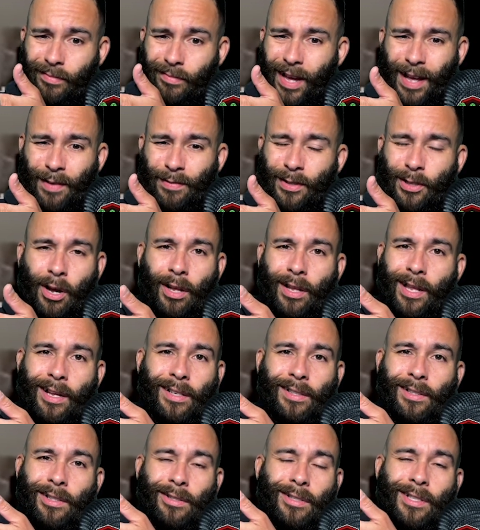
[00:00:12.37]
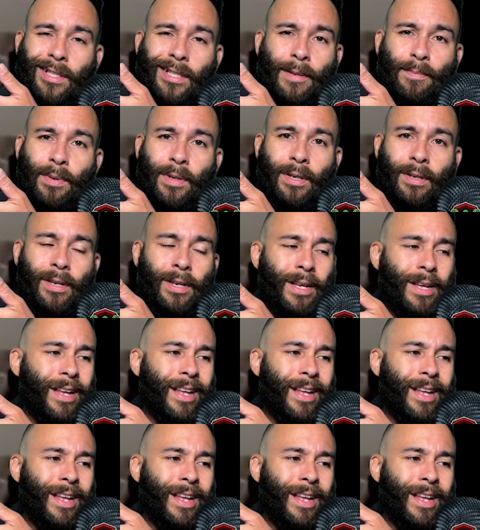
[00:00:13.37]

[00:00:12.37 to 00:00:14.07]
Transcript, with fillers: I saw a little snippet.